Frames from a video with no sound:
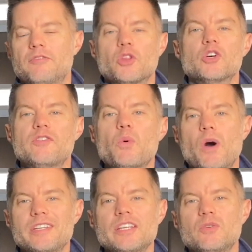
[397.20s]
those of you
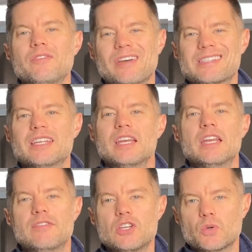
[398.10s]
wanting to invest in
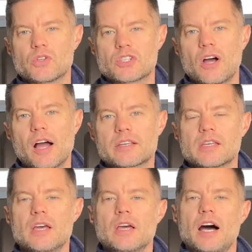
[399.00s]
individual
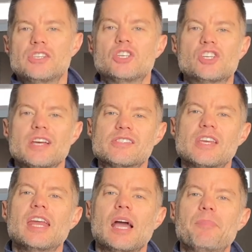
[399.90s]
stocks, I suggest
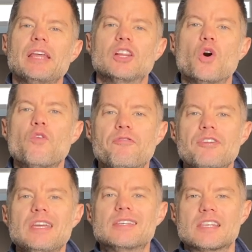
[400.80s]
setting up a
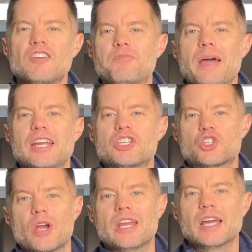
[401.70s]
low-fee self-managed
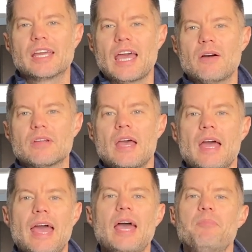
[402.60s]
trading account
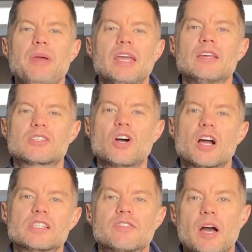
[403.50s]
and picking
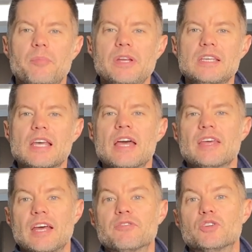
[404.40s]
stocks of companies
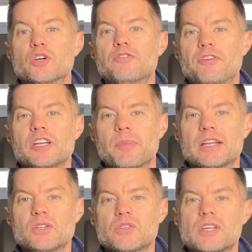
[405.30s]
that have good
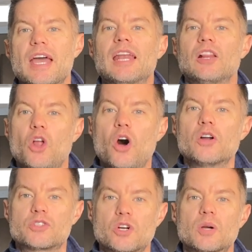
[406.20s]
fundamentals and
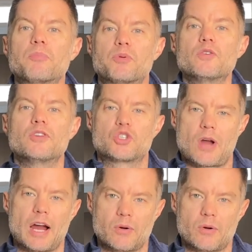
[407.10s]
long-term proven track